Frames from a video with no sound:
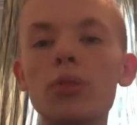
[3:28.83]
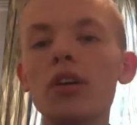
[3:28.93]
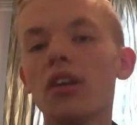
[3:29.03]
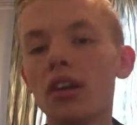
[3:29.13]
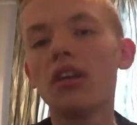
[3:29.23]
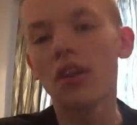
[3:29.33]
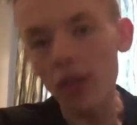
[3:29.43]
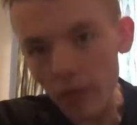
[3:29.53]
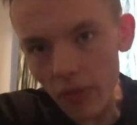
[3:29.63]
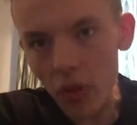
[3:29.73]
But
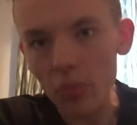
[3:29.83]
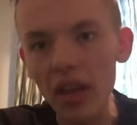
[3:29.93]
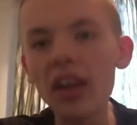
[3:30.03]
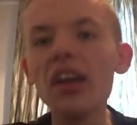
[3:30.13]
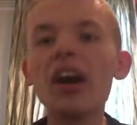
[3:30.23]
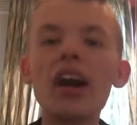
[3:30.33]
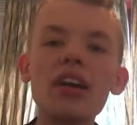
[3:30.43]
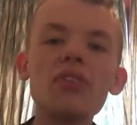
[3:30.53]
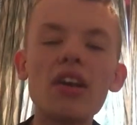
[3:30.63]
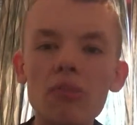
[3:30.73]
for me,
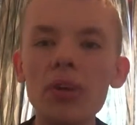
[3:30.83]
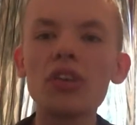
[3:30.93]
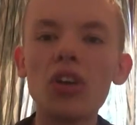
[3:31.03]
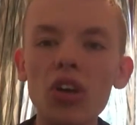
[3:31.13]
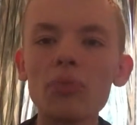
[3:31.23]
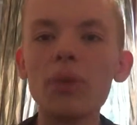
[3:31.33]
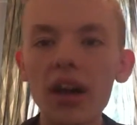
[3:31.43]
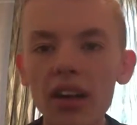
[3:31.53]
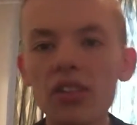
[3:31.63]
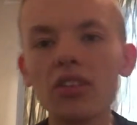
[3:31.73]
I've never been caught
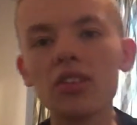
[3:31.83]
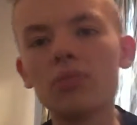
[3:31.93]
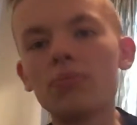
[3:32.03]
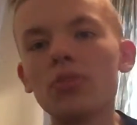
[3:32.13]
by the